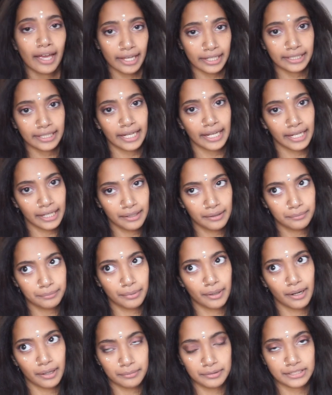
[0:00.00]
I can't
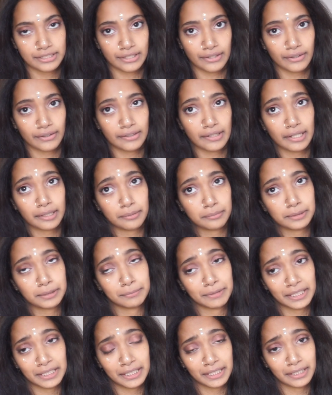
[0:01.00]
promise y'all that I'll be
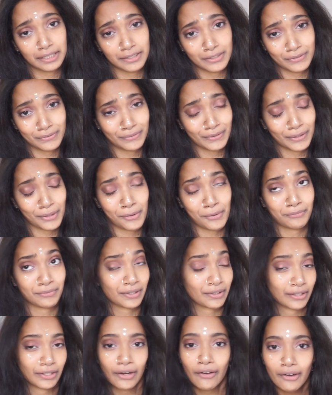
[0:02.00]
making this video
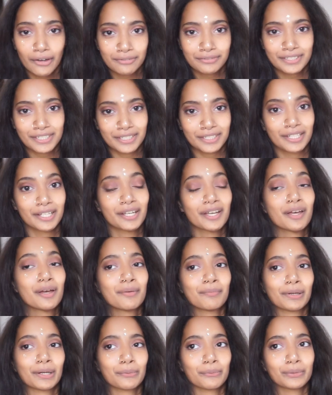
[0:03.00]
very often,
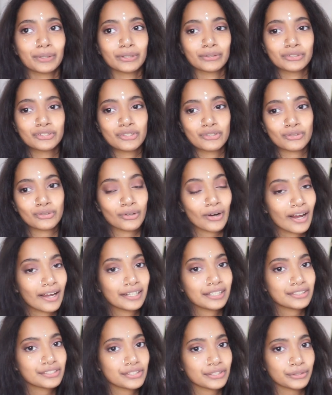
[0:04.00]
but I will try
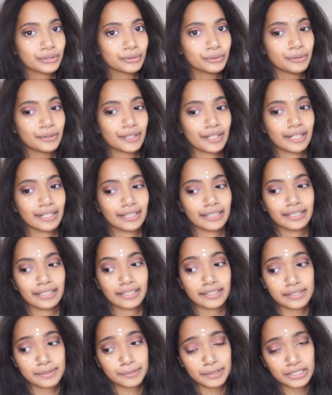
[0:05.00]
to,
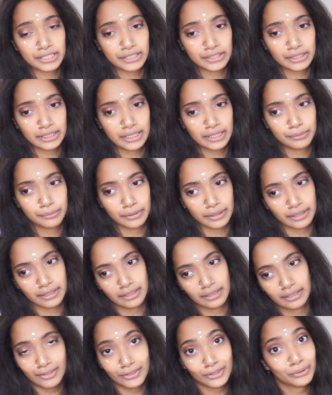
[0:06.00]
especially
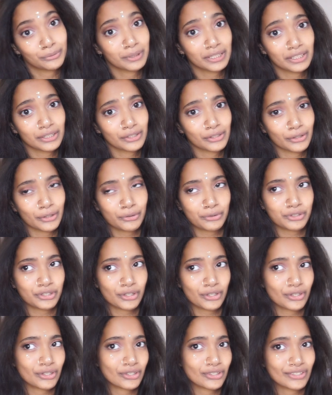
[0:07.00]
with new
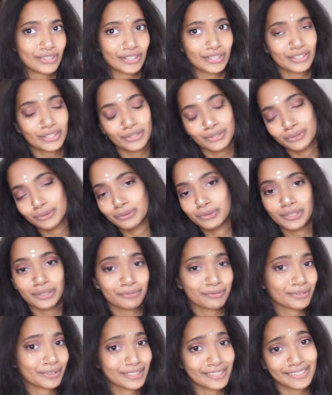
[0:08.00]
enclosures and new
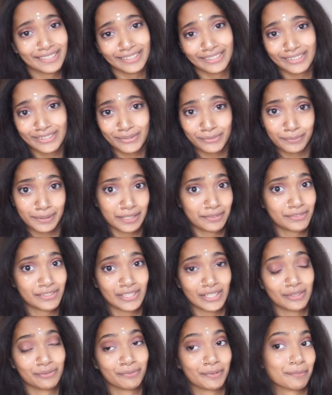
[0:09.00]
differences we've
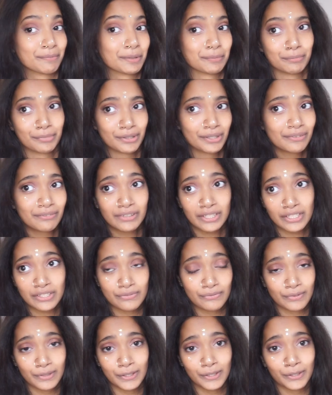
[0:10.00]
seen from the previous
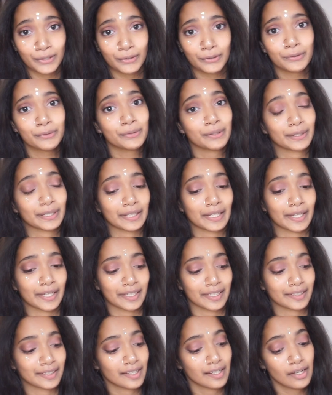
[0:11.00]
video.
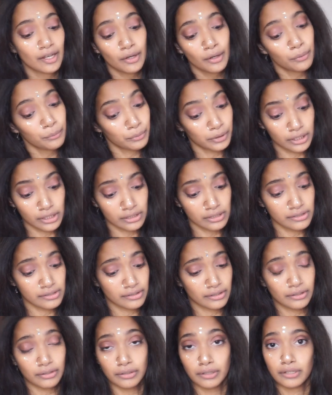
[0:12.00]
I would
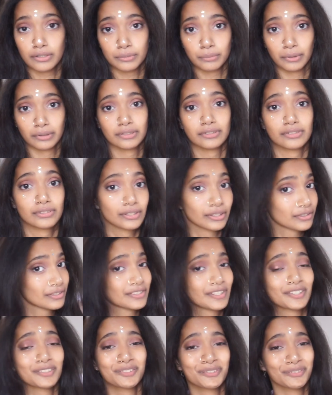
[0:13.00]
consider this one
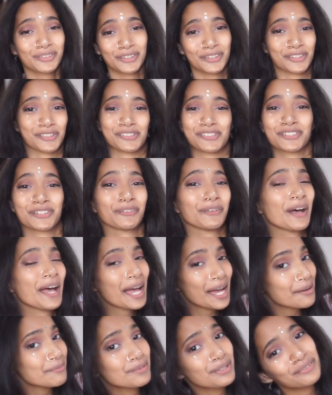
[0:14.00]
successful. So
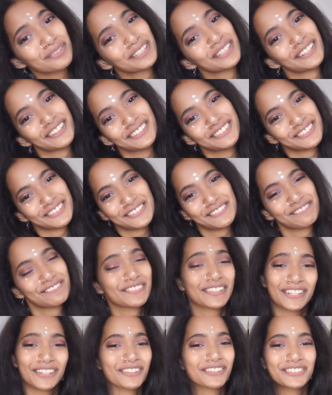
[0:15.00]
happy 100th
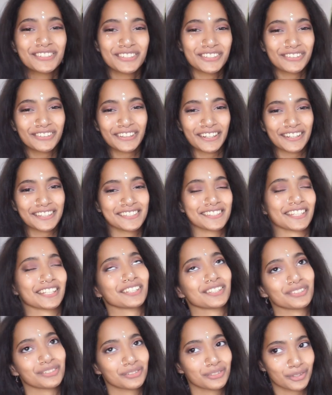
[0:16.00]
video to you guys. Thank
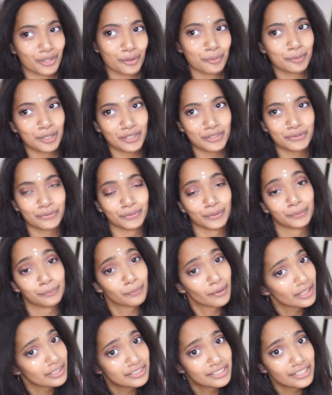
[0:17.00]
you so much for
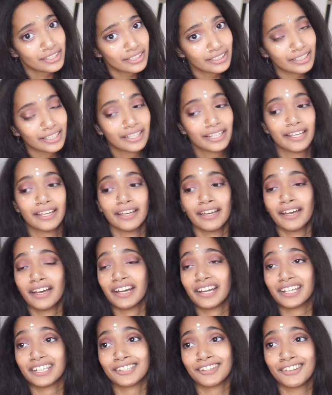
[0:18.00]
watching.
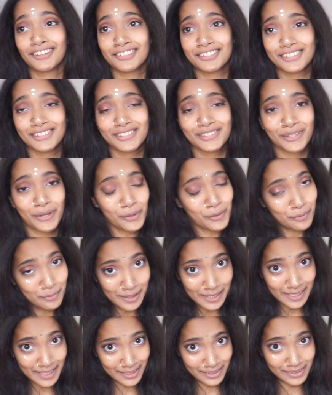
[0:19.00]
I got so
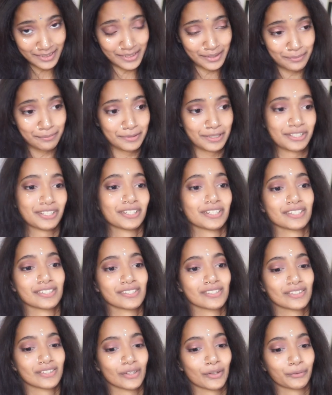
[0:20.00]
many
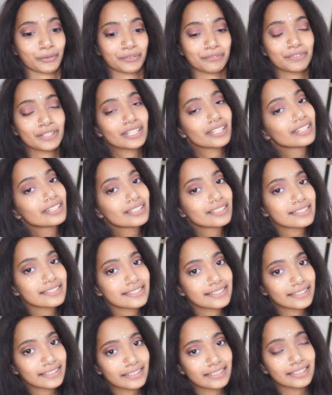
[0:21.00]
submissions, so if you didn't
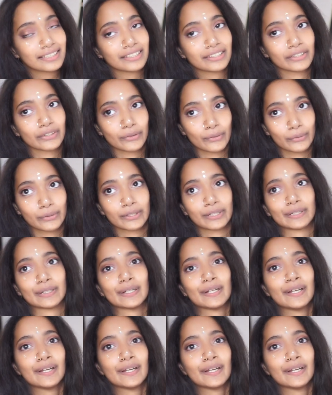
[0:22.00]
see your